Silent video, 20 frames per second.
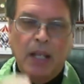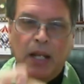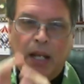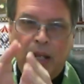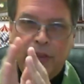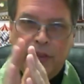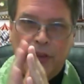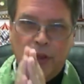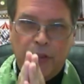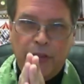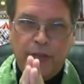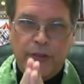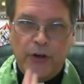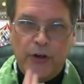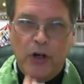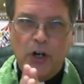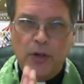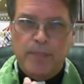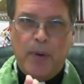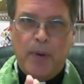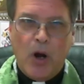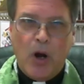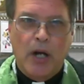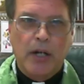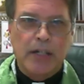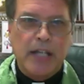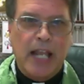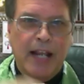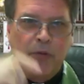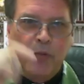The third
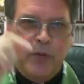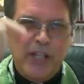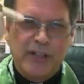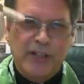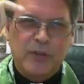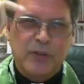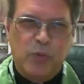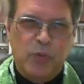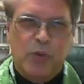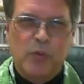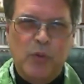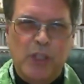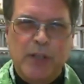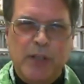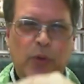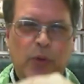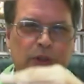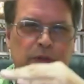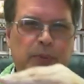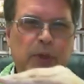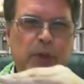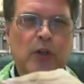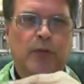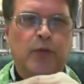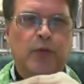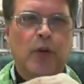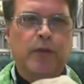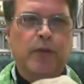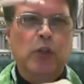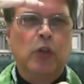part, and this is what's
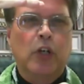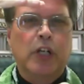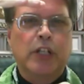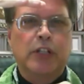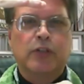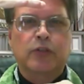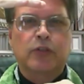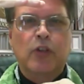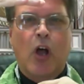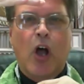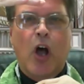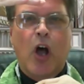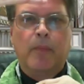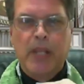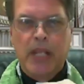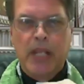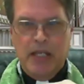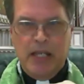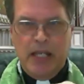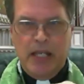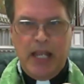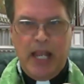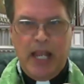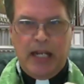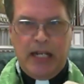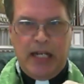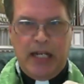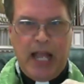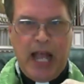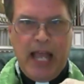beautiful if you look at the psalm,
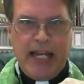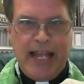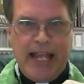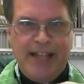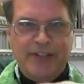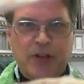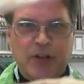it kind of has a